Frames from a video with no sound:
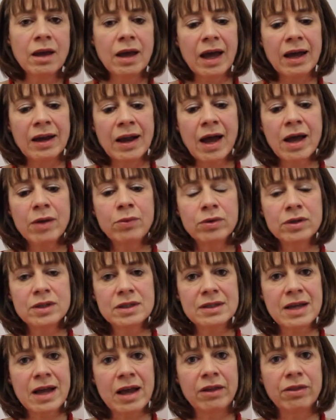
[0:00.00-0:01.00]
And I would
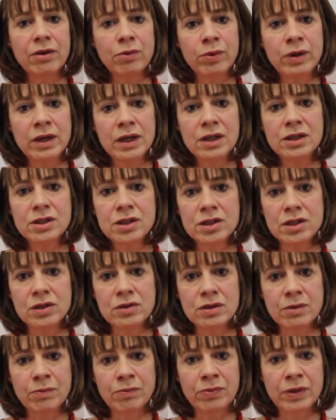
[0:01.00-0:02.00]
say that we need to do
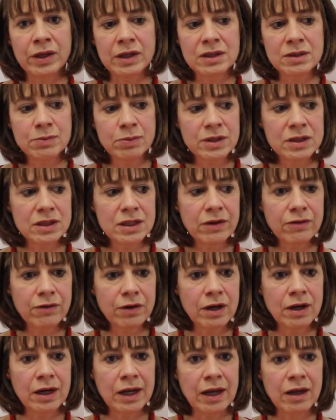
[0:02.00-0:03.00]
something
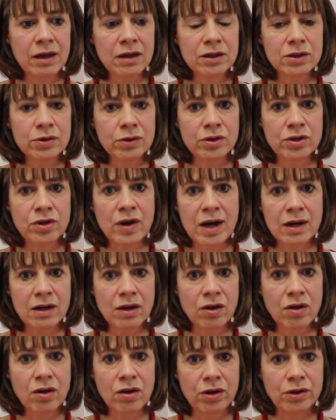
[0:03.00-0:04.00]
specifically to attract
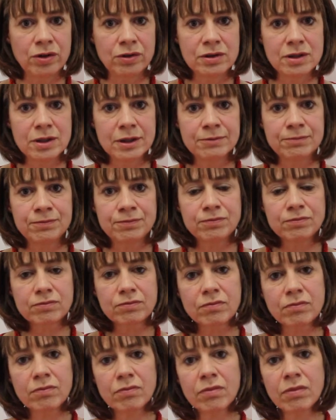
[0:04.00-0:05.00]
girls.
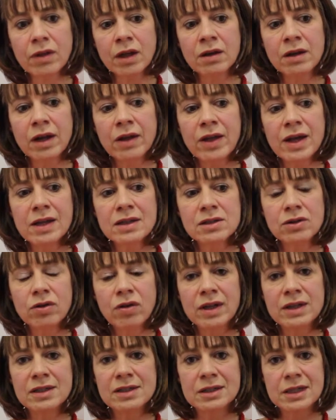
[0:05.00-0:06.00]
Now that's not
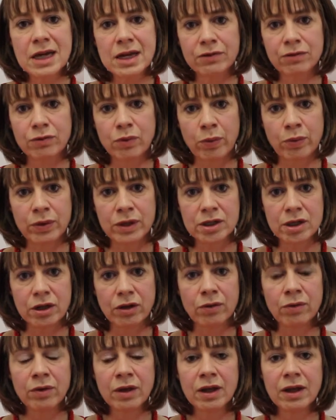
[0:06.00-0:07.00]
instead of what we
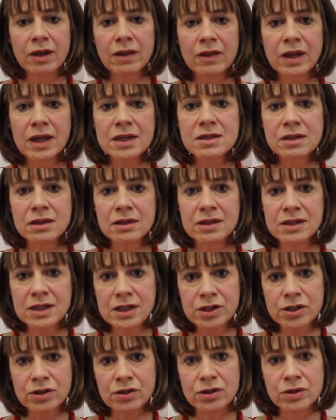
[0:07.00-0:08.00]
do, that's in
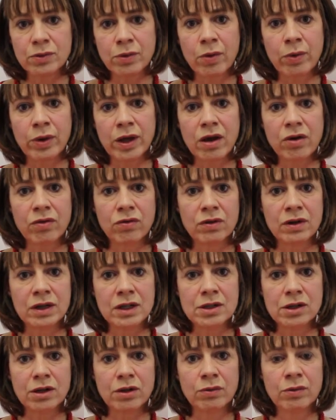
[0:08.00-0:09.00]
addition to what we currently
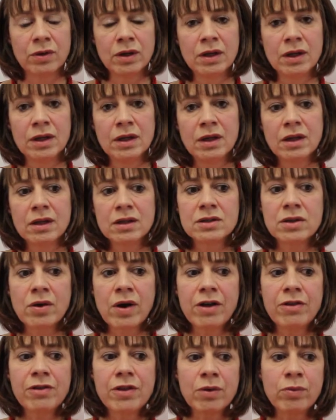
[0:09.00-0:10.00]
do. So
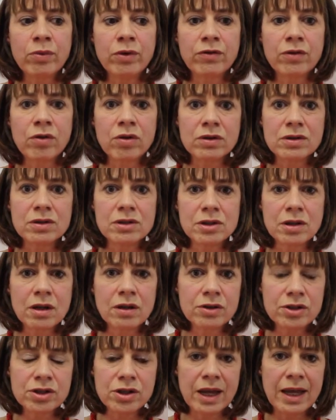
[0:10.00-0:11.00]
I think we've got
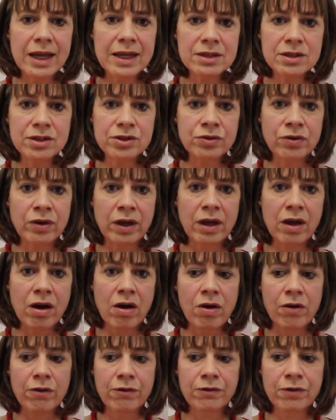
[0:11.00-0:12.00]
such a history
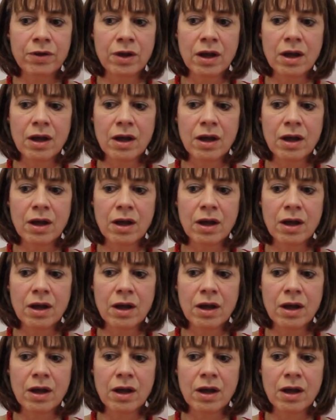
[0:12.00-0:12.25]
of